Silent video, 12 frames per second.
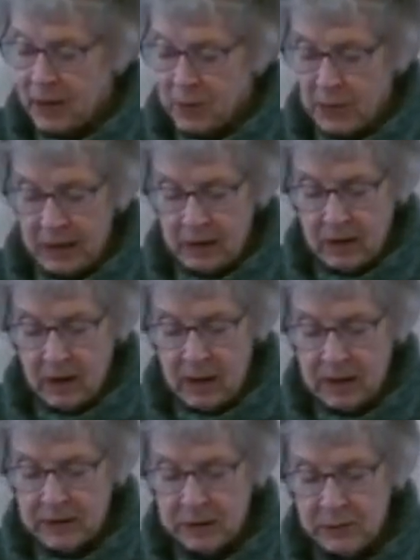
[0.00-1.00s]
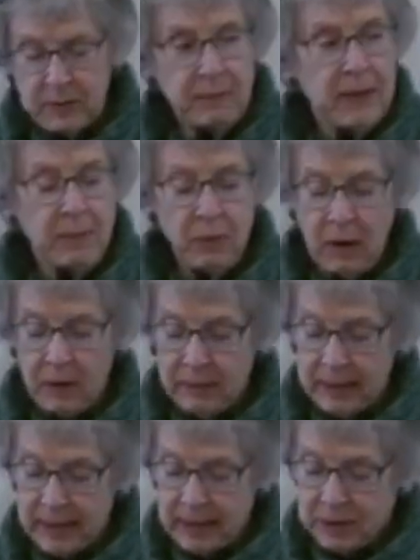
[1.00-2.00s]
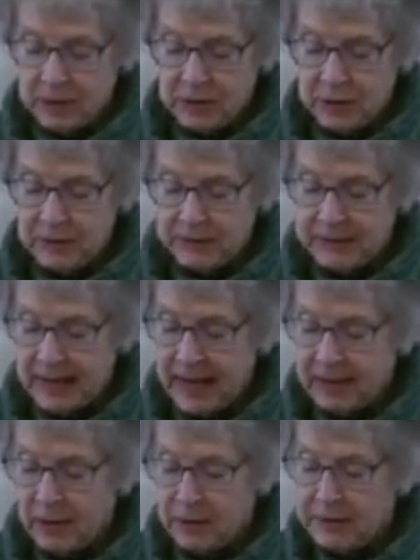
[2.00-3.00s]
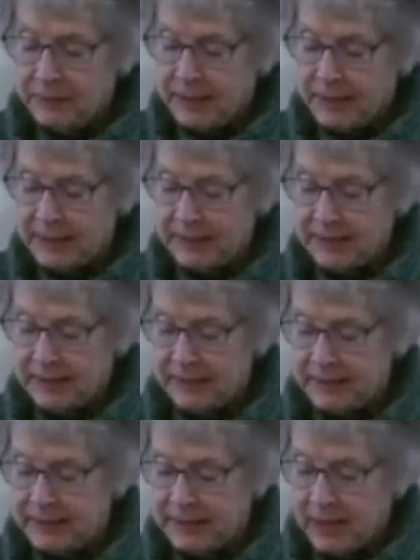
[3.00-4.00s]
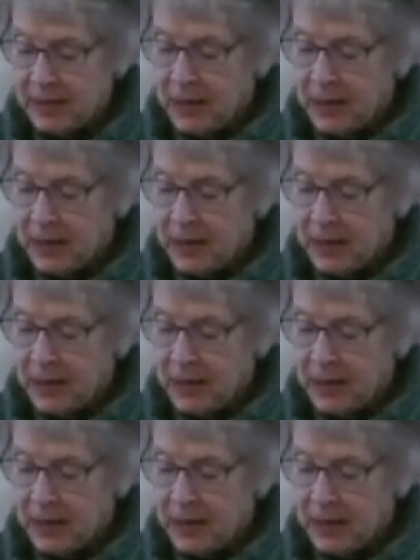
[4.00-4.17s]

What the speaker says: We are called to remember our relationships and our dependencies.